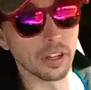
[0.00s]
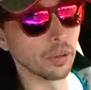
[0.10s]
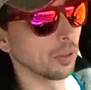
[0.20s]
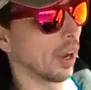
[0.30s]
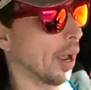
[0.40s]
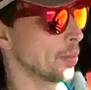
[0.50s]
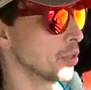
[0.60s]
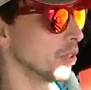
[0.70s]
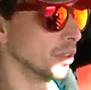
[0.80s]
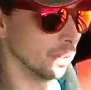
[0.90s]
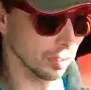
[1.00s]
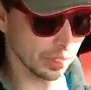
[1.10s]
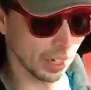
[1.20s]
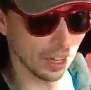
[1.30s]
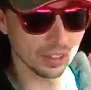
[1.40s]
no,
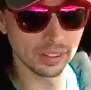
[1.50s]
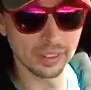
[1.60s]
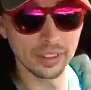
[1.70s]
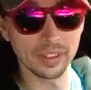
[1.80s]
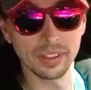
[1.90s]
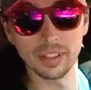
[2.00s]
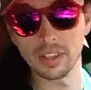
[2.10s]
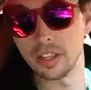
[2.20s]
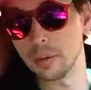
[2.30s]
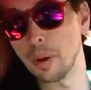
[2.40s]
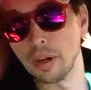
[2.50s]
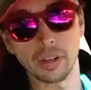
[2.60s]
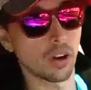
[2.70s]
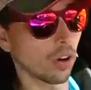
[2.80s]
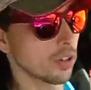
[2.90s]
absolutely not. Think about
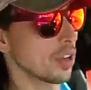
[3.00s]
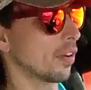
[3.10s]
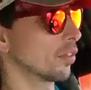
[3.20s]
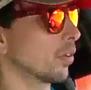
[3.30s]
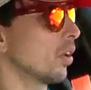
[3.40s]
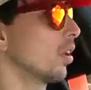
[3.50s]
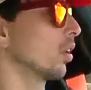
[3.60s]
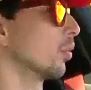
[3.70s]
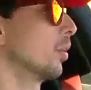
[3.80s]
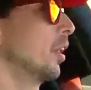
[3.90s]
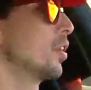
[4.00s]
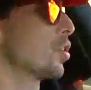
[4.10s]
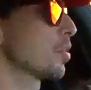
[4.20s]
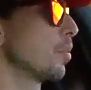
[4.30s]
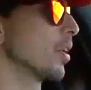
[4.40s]
it. Cars, after all, are really
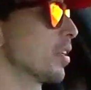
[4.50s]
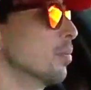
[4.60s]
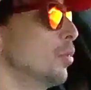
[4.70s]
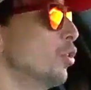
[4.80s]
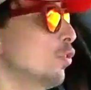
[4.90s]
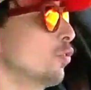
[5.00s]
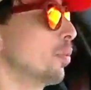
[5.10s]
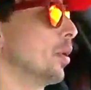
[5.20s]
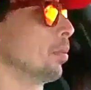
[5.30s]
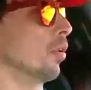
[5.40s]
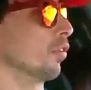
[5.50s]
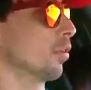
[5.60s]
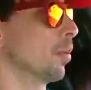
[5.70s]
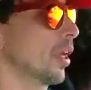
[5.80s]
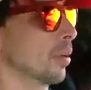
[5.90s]
just meant to move people
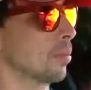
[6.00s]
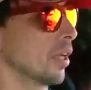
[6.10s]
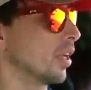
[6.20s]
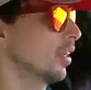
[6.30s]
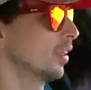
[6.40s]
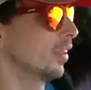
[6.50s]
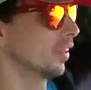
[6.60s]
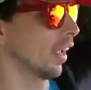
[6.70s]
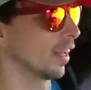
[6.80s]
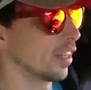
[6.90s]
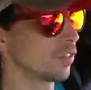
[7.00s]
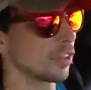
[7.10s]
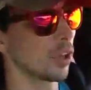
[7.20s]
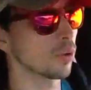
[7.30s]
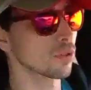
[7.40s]
from A to B. And
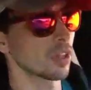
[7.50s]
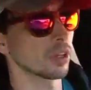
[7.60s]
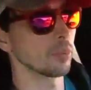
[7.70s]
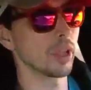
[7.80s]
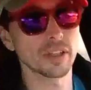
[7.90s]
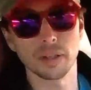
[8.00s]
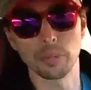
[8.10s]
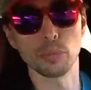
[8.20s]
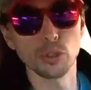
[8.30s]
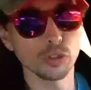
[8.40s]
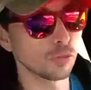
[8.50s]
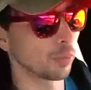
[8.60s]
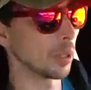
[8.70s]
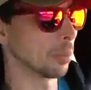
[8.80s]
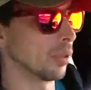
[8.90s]
even those that are made to
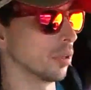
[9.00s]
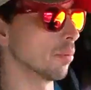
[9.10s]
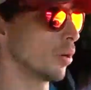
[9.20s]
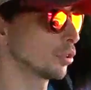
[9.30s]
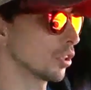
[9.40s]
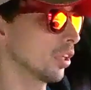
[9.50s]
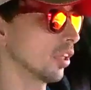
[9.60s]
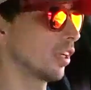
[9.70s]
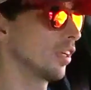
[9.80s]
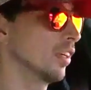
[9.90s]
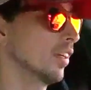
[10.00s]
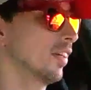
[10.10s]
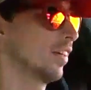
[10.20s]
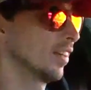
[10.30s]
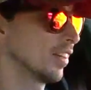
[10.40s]
move people emotionally,
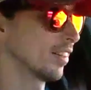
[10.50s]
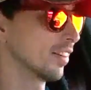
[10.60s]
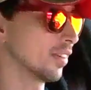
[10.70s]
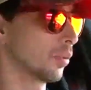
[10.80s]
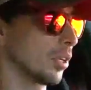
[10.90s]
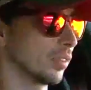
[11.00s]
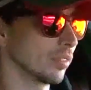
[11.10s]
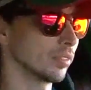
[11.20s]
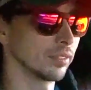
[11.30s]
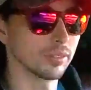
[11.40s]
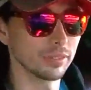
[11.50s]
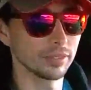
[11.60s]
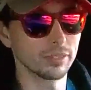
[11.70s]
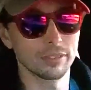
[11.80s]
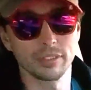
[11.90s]
well,
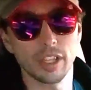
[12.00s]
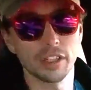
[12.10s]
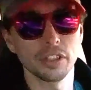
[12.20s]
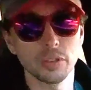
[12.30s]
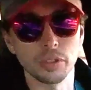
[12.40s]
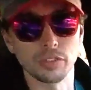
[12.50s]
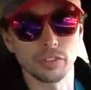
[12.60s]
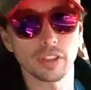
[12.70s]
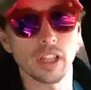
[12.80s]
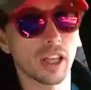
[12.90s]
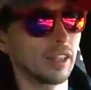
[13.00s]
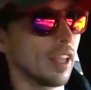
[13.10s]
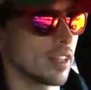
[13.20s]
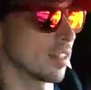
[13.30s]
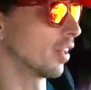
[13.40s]
they can do it for a lot
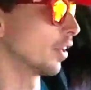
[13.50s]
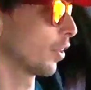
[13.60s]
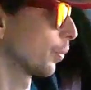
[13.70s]
less than